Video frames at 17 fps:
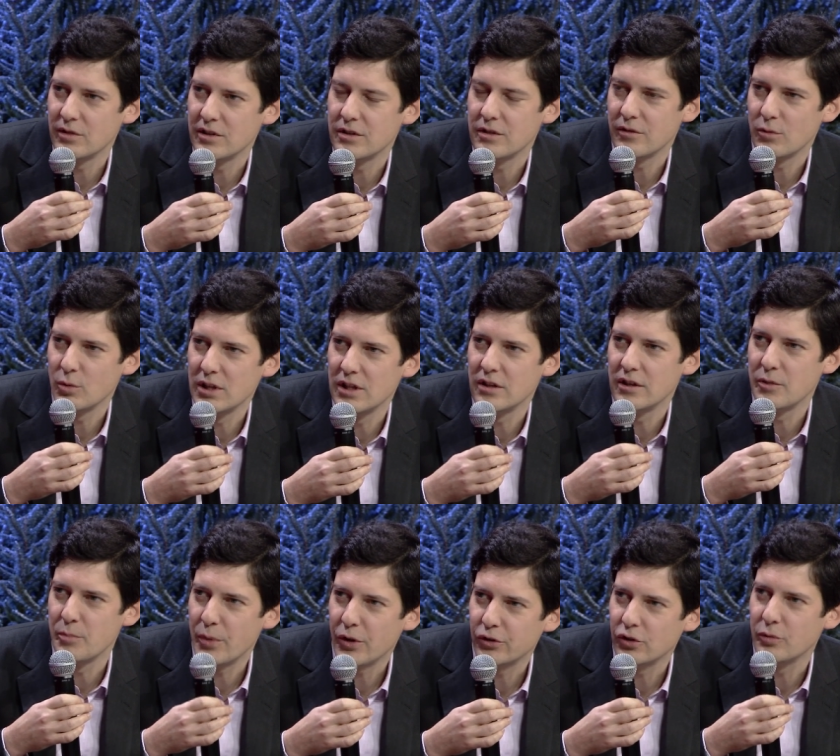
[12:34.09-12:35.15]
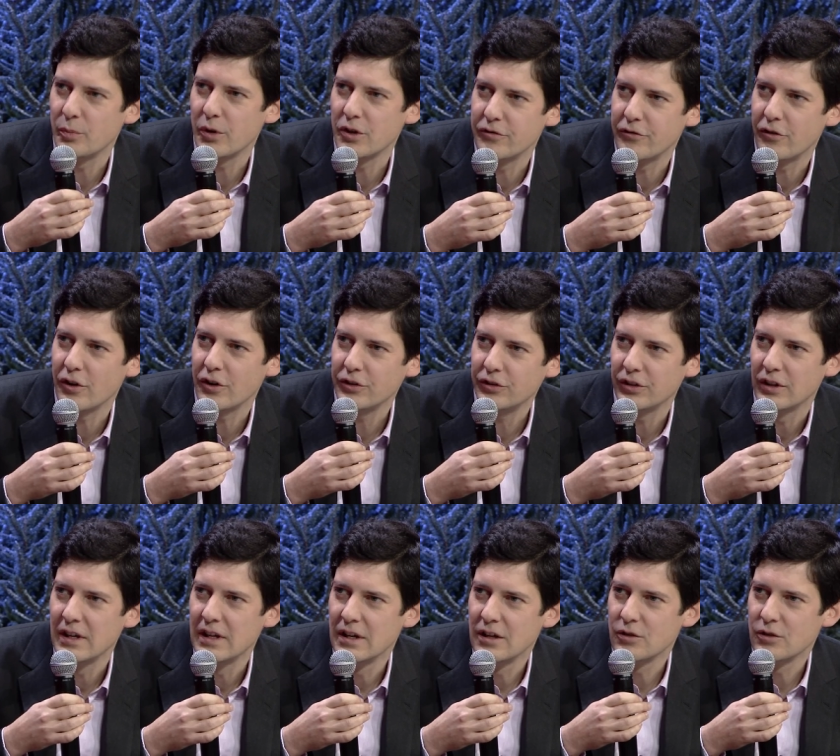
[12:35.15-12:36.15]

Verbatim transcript: So it's uh, really an important point for us